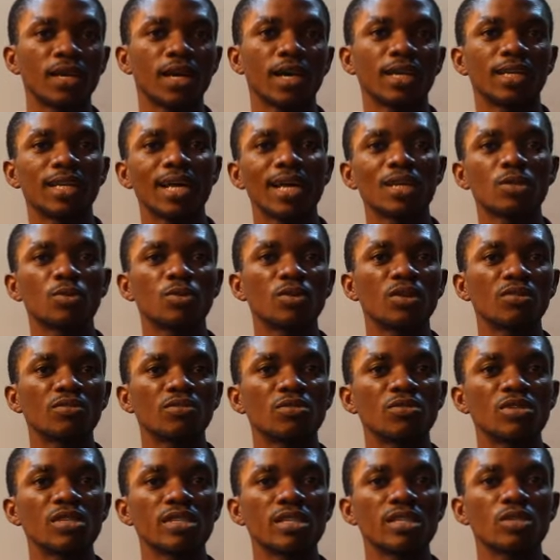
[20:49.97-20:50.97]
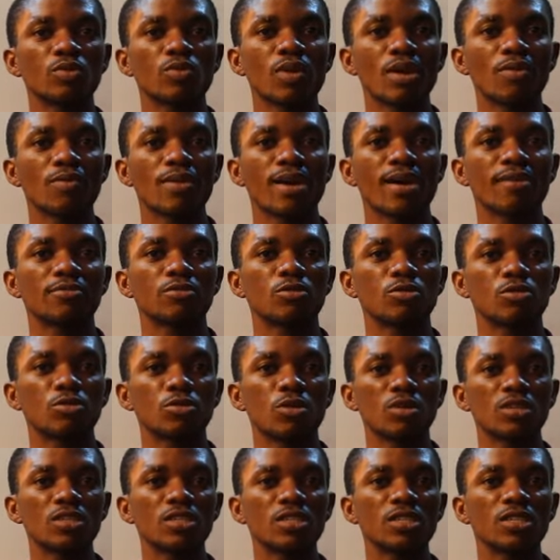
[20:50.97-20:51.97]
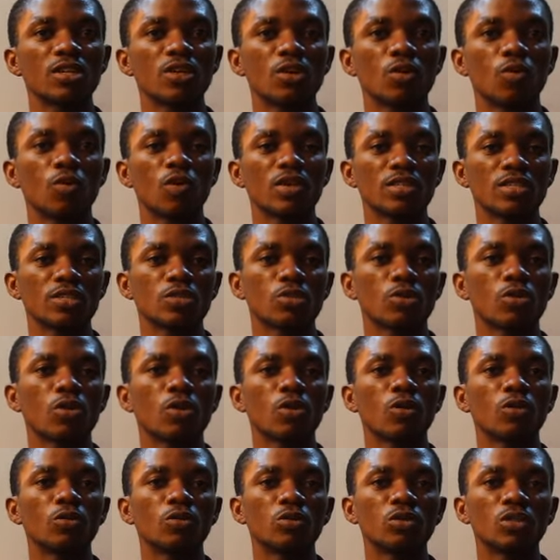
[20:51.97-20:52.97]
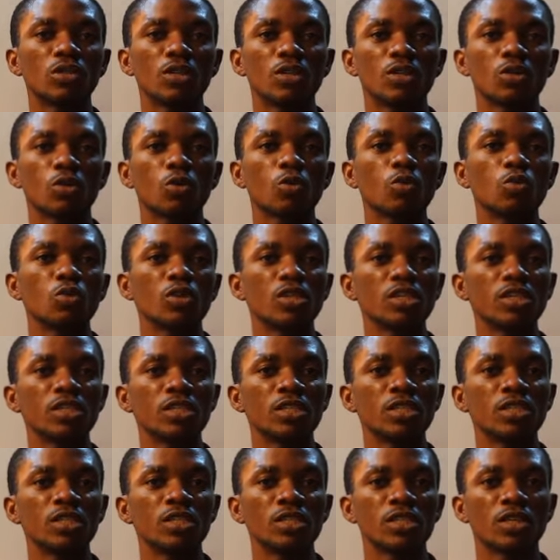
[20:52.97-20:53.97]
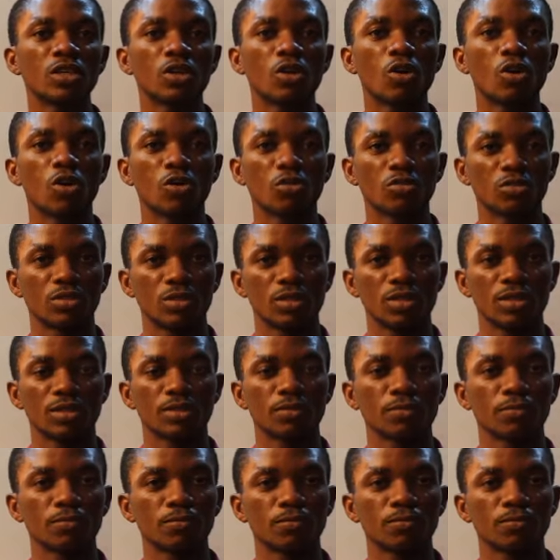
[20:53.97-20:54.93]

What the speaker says: And that's one of the reasons why we have to study what is called cooling curves.